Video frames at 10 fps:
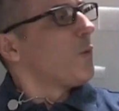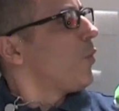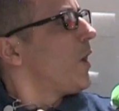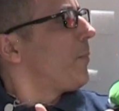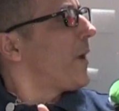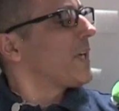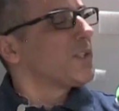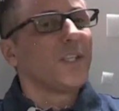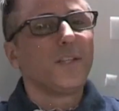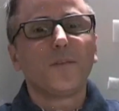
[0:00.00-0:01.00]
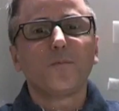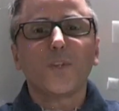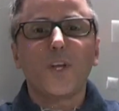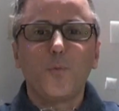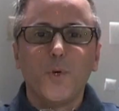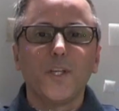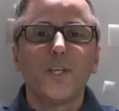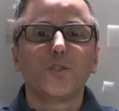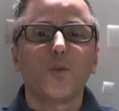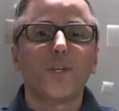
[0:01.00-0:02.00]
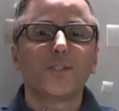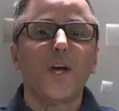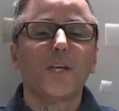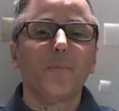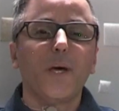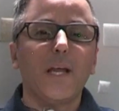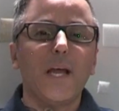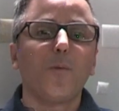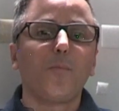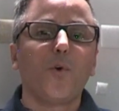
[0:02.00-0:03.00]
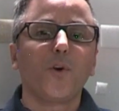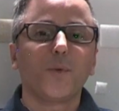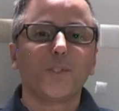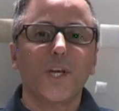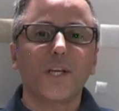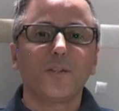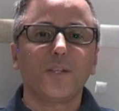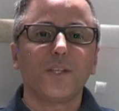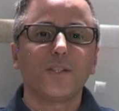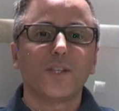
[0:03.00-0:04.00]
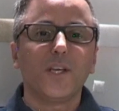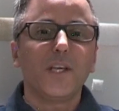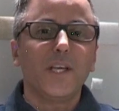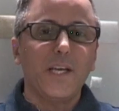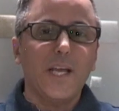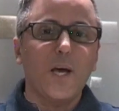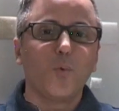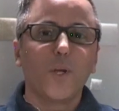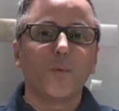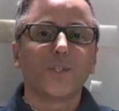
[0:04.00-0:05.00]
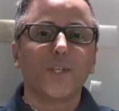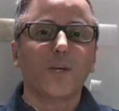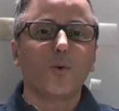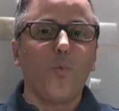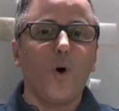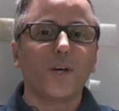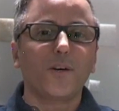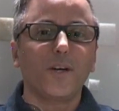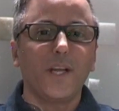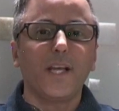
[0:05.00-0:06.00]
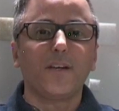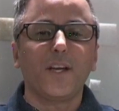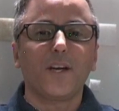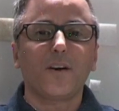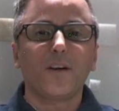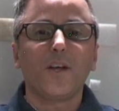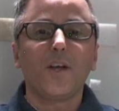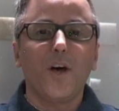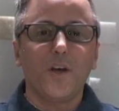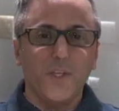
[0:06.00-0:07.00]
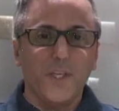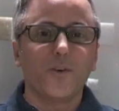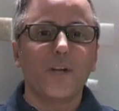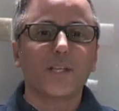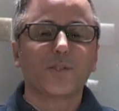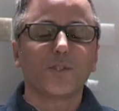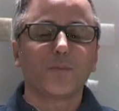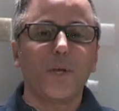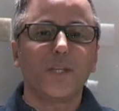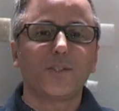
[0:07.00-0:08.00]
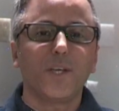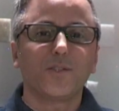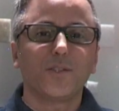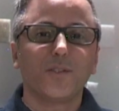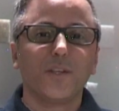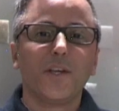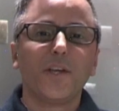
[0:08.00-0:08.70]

Well, Paxi, I really enjoyed talking about how important recycling is and how we recycle water and air on the International Space Station.